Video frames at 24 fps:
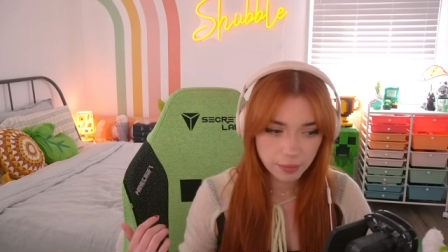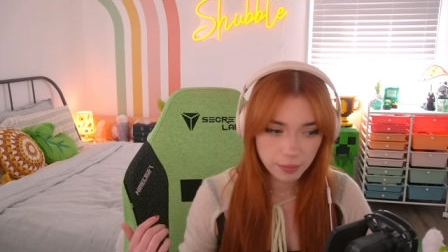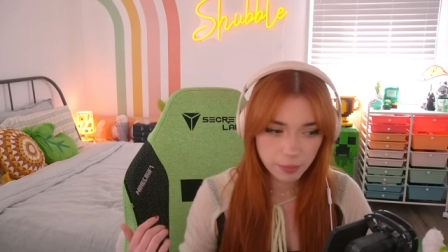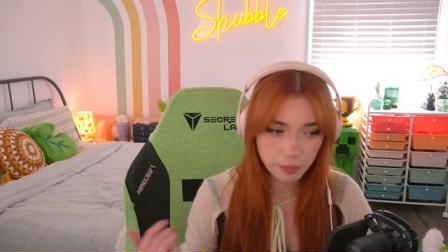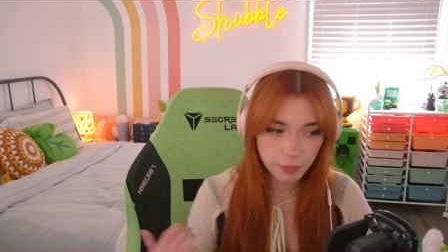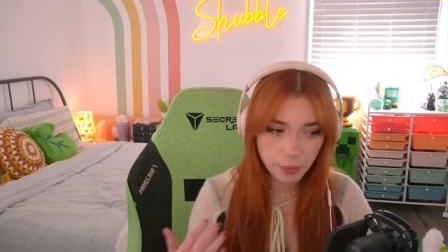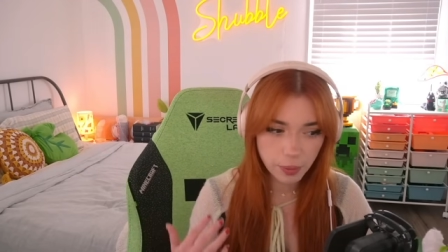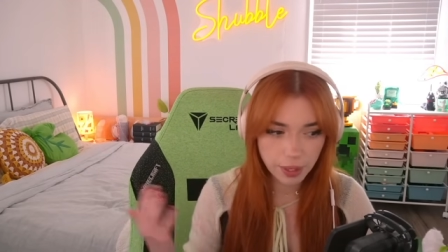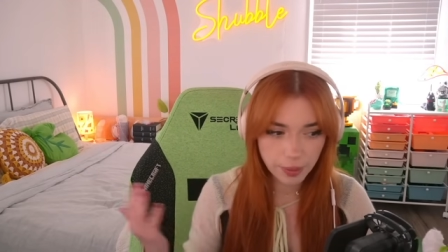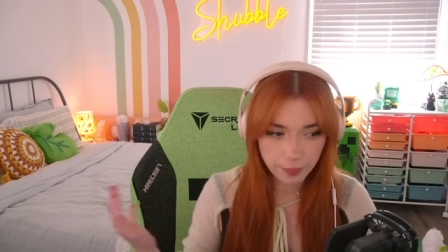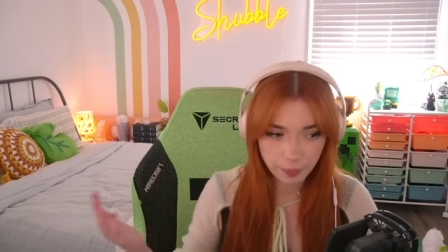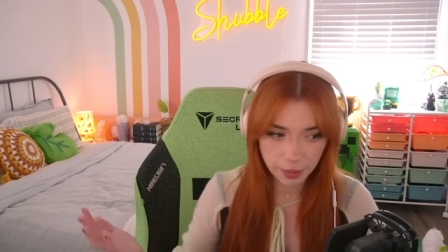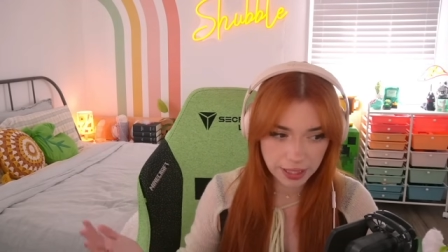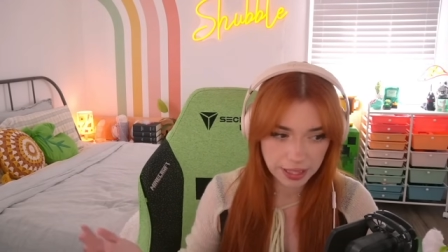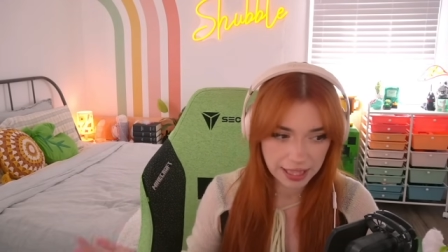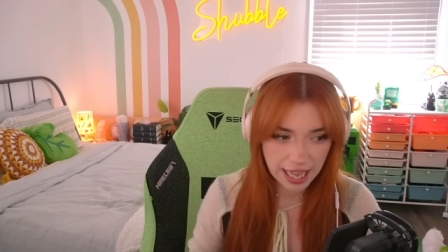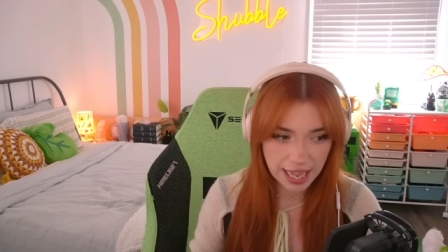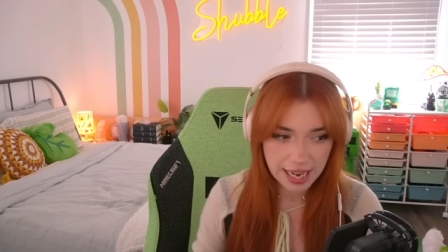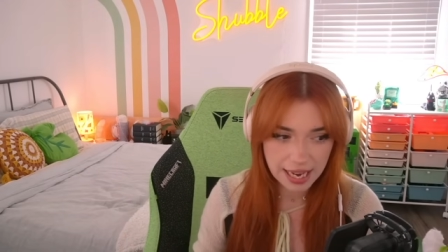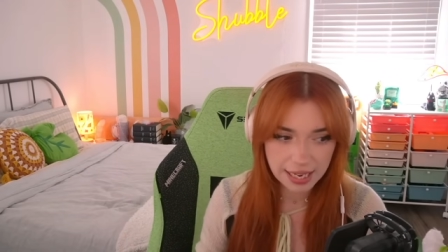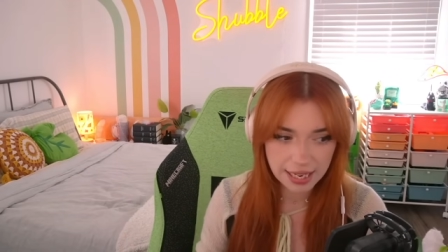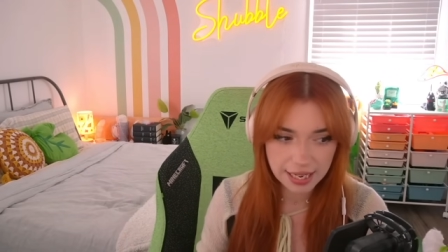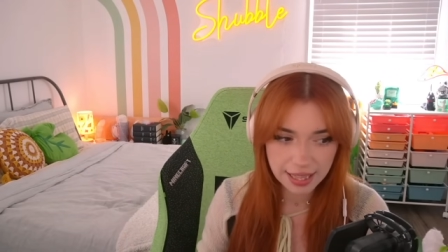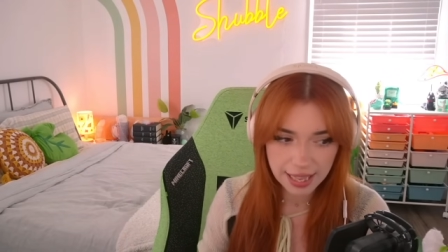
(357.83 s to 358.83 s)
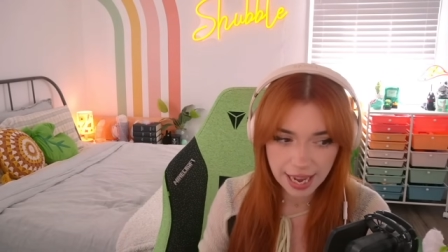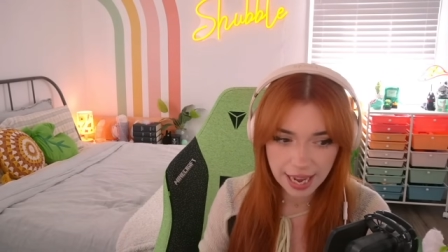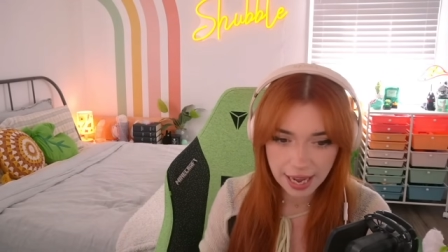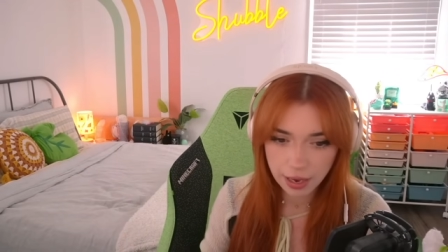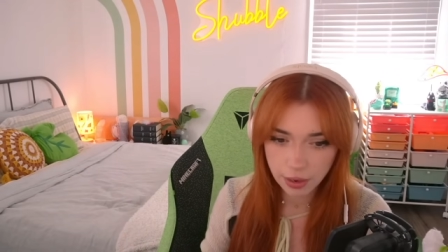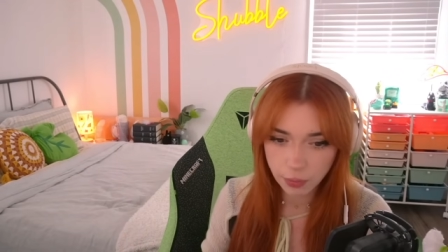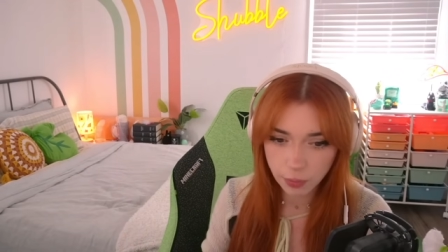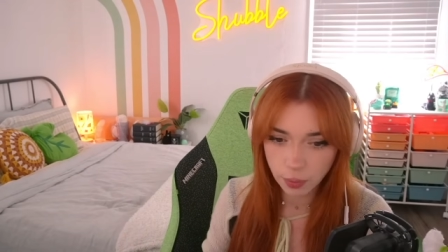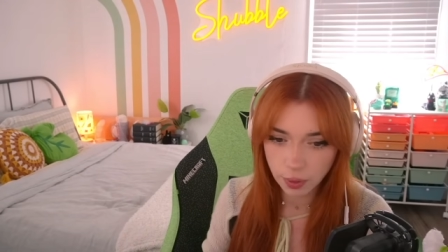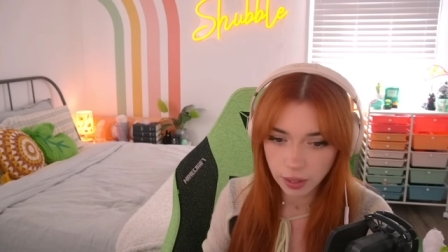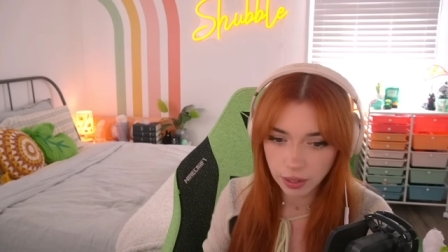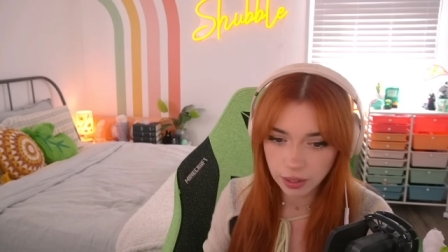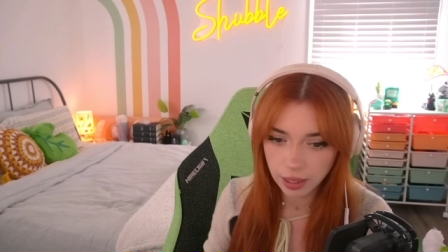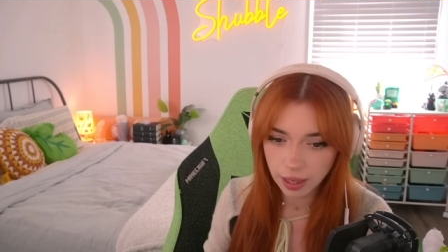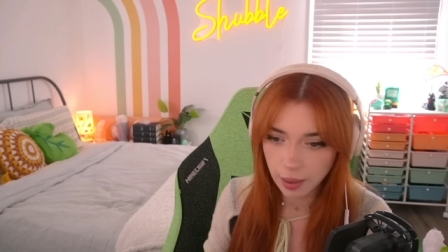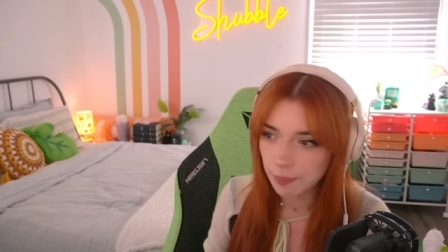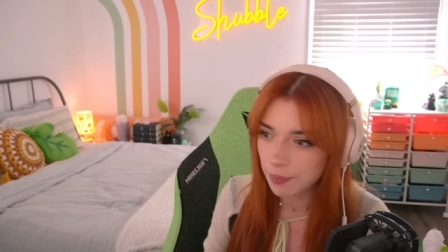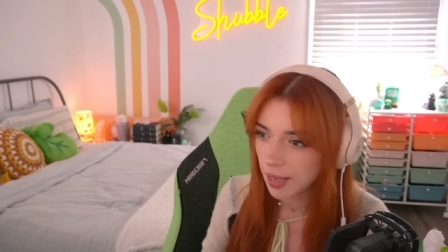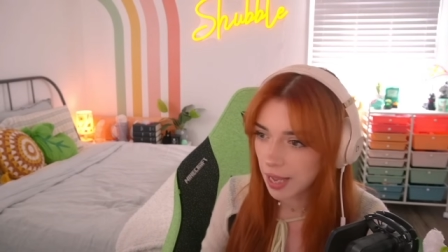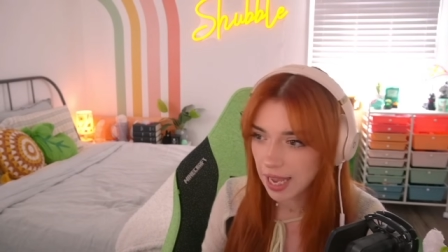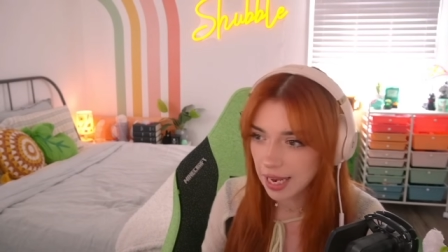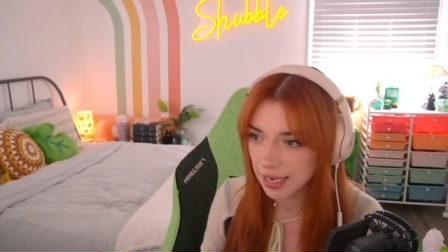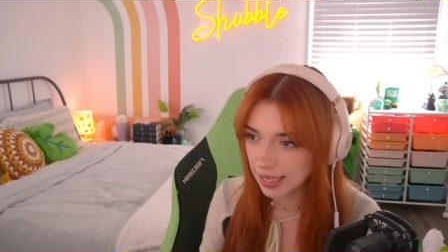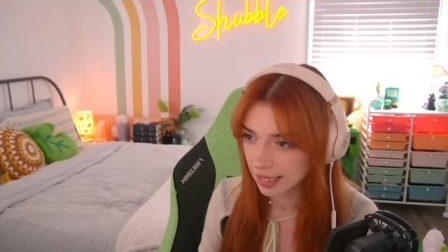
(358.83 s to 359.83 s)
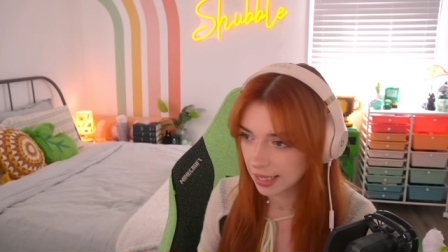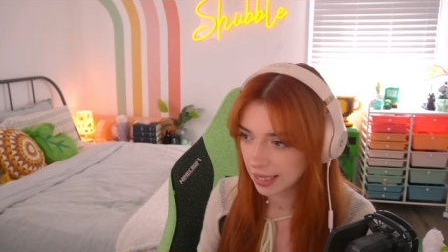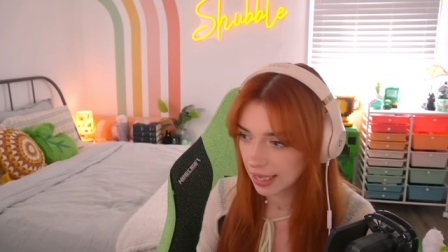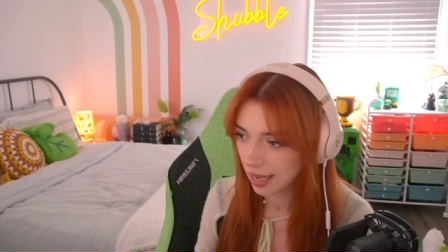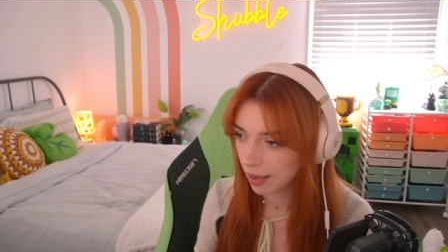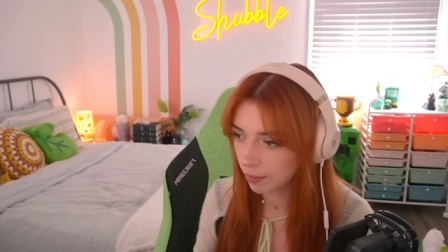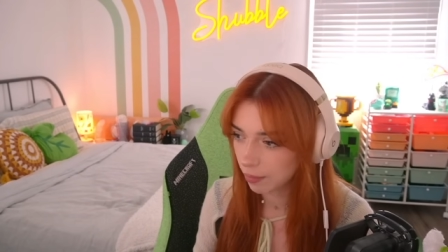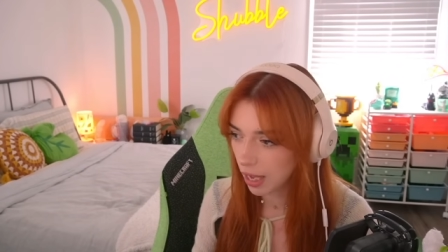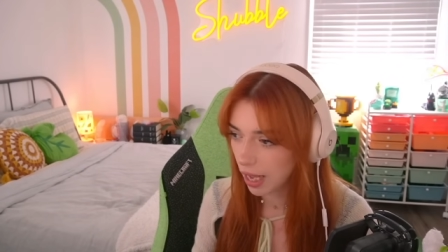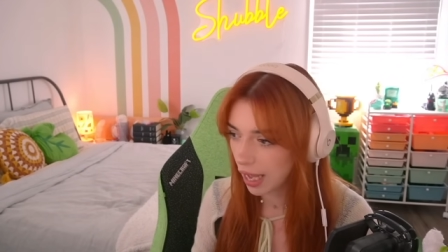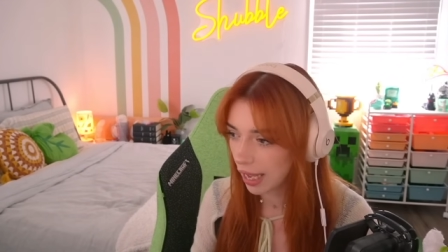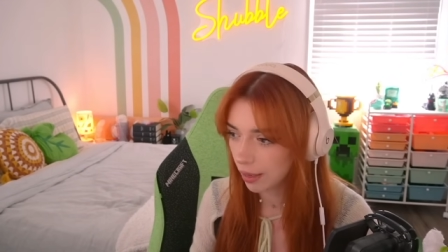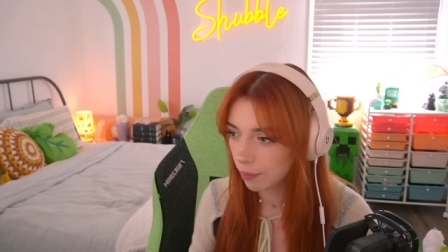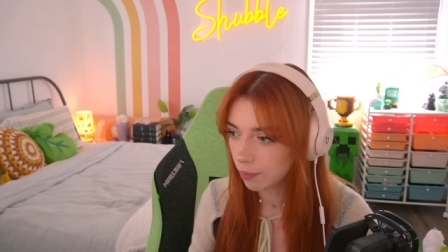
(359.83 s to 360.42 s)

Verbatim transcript: but then they will abandon them at a